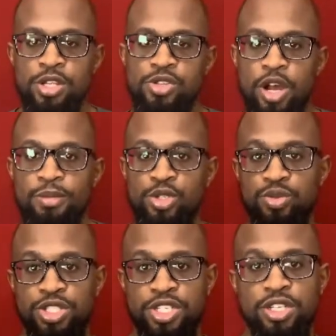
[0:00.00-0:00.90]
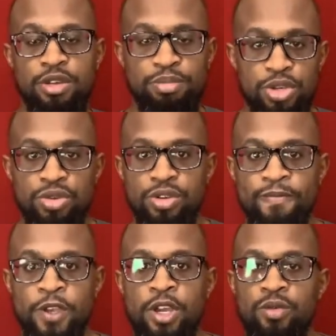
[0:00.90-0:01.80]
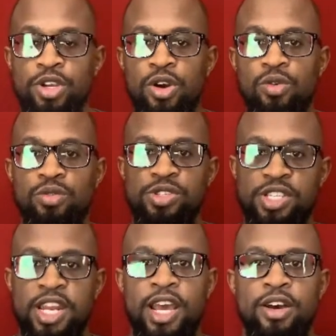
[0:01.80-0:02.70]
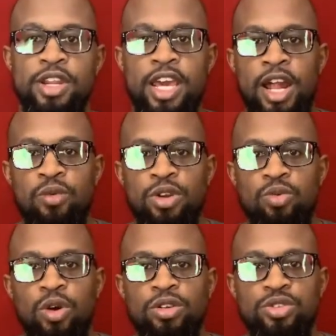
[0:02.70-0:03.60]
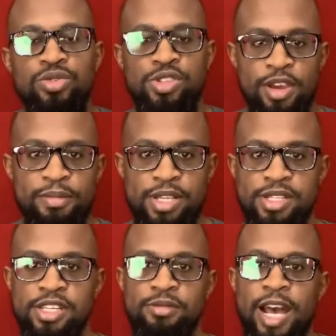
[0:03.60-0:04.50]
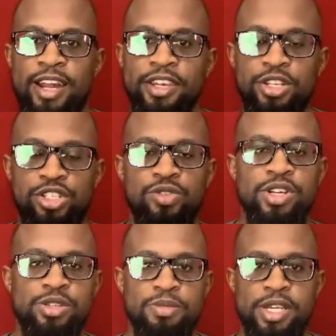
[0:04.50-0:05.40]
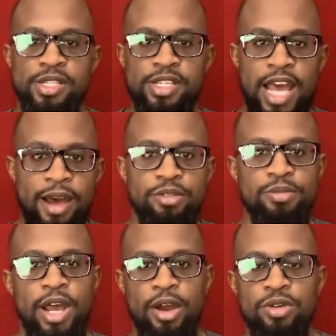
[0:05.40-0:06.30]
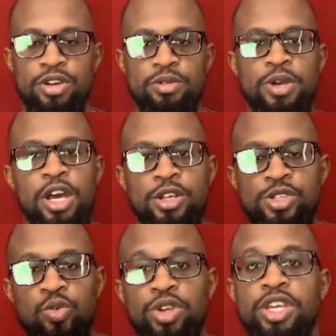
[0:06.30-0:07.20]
So I'm gonna switch to the computer. We're gonna sit down and I wanna walk through step by step how to get your resume to the optimal outcome so we